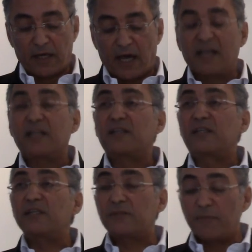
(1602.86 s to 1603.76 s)
And in
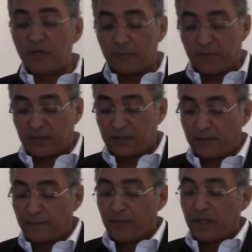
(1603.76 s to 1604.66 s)
this moment,
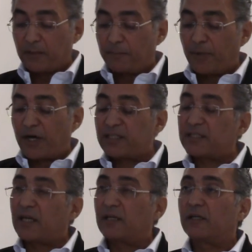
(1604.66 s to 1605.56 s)
the
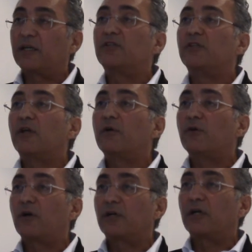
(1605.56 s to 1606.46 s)
bystander is no
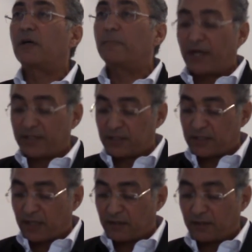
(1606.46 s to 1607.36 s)
longer a
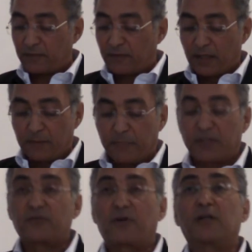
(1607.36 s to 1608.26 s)
bystander,
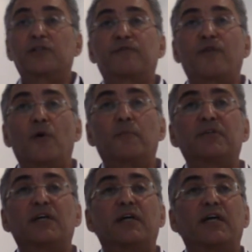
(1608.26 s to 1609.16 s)
but
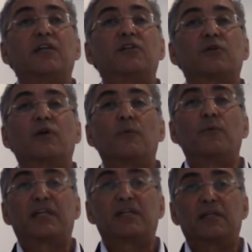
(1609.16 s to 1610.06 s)
transformed into a
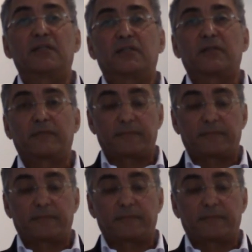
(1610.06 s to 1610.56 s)
witness.